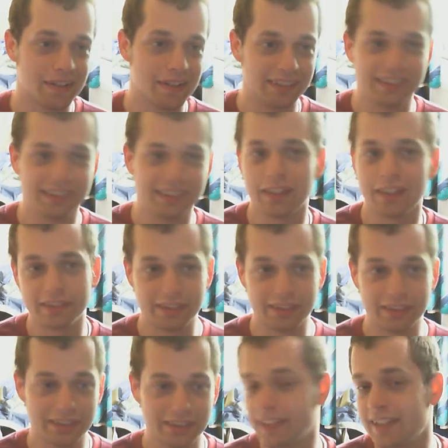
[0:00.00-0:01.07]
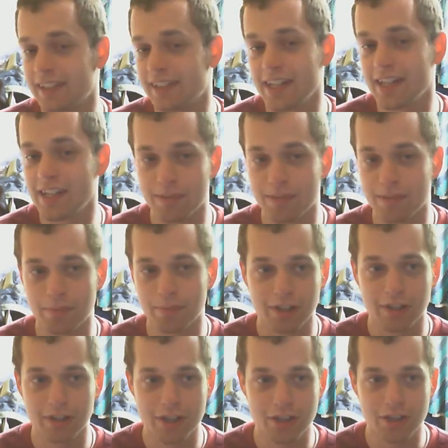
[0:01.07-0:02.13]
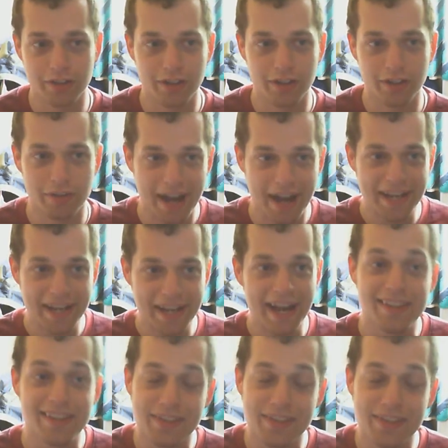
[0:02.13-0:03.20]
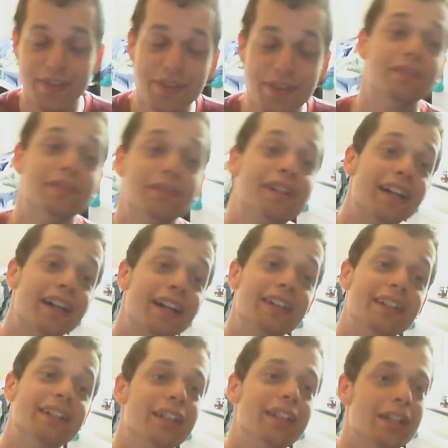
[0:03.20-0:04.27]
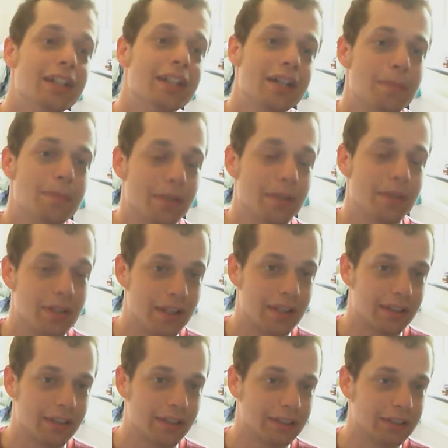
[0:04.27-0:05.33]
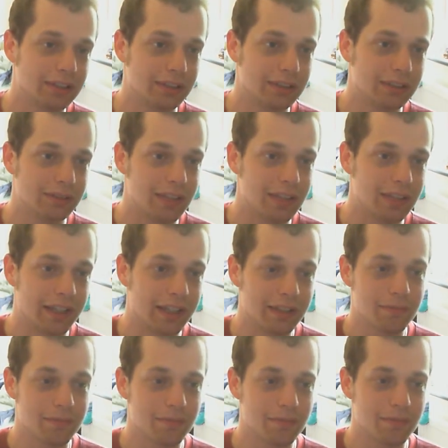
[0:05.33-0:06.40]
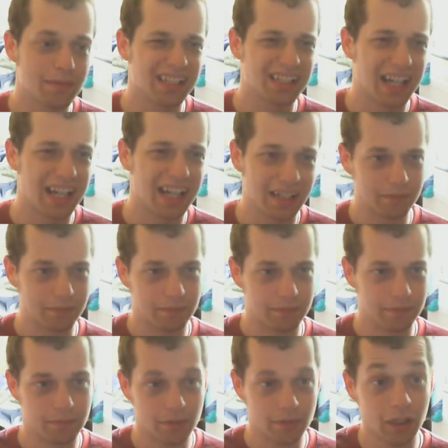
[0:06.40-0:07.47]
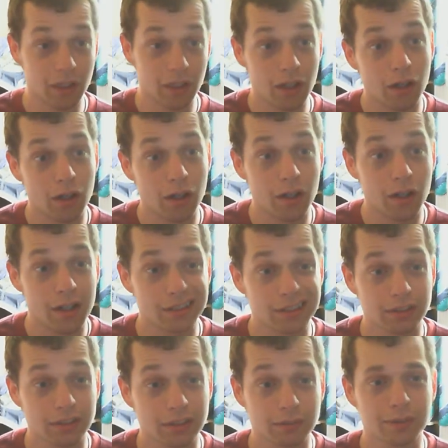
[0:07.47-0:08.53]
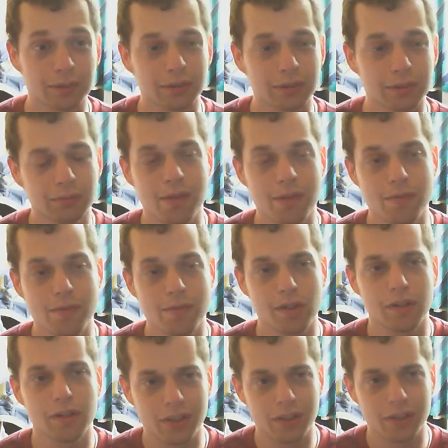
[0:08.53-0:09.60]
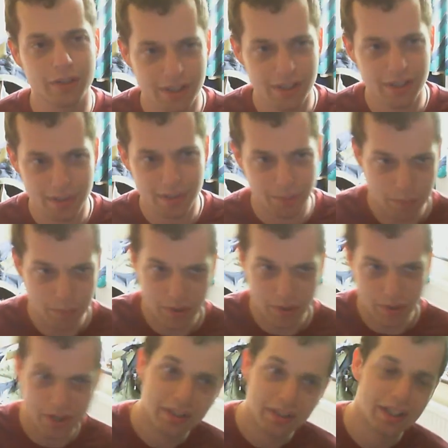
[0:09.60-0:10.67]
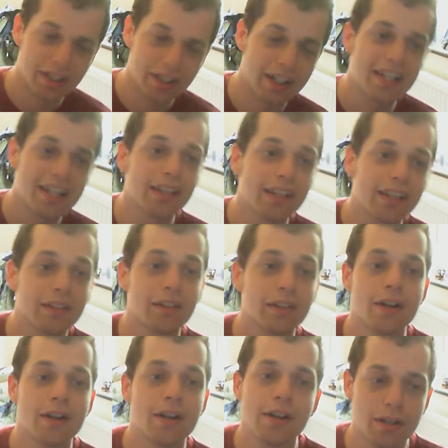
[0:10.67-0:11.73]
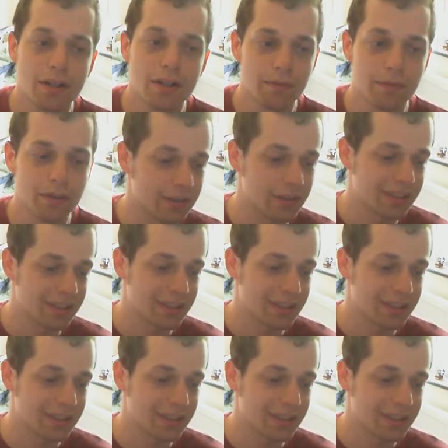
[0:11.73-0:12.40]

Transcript: it's often like teased because she's got man hands and stuff like that. But yeah, she's like kind of sometimes love interest, sometimes not kind of deal. You've got